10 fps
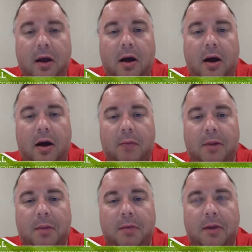
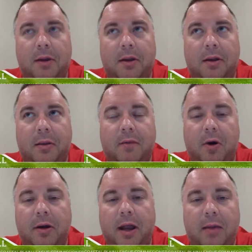Some of
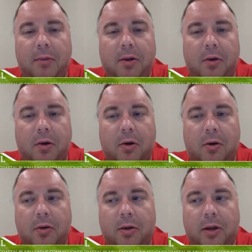our names
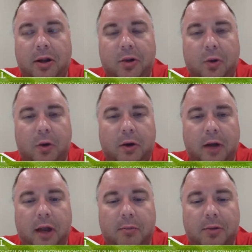are historic
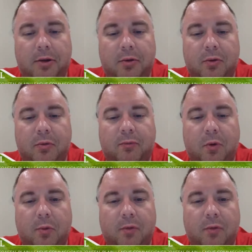names to former